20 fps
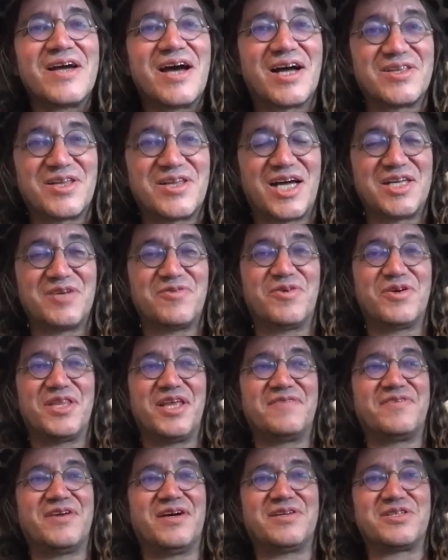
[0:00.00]
a lot of what
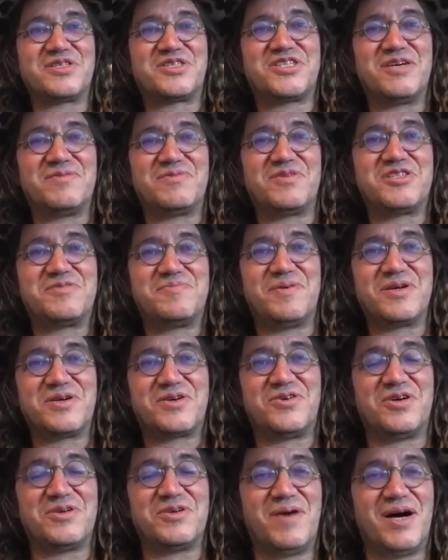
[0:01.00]
they've done to set these
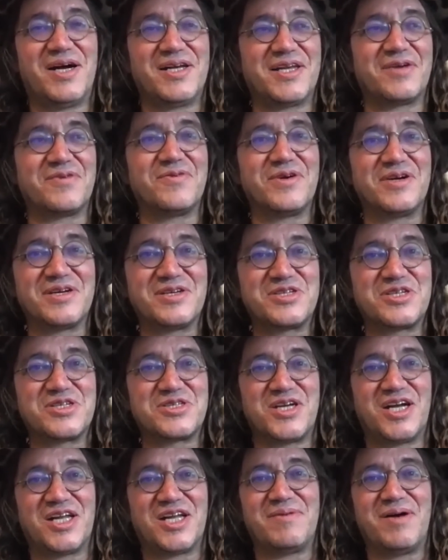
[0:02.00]
Bitcoin mining rigs is
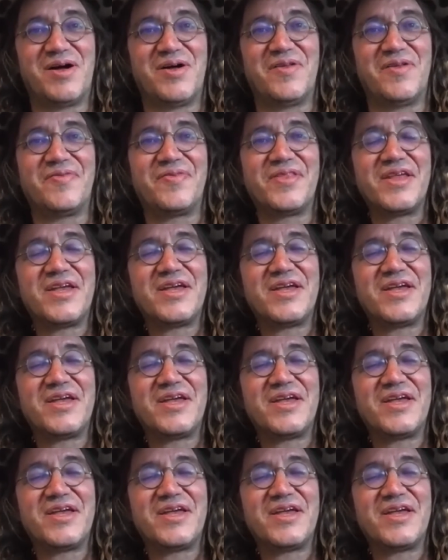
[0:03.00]
not about